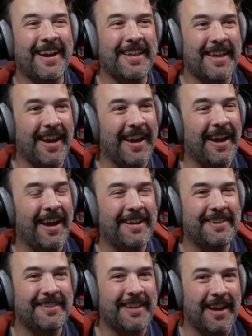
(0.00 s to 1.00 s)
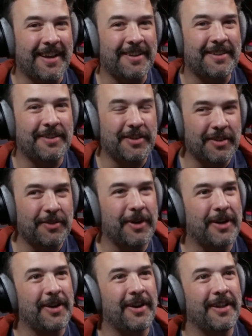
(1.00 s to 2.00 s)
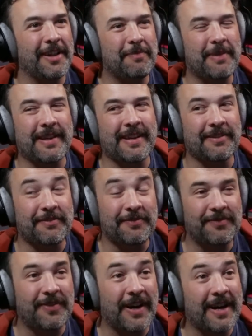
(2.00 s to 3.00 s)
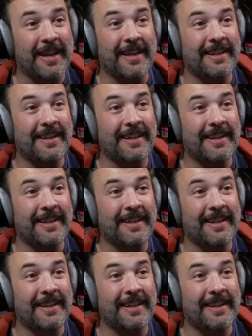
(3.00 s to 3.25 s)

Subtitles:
Yeah, I do recall it being fucking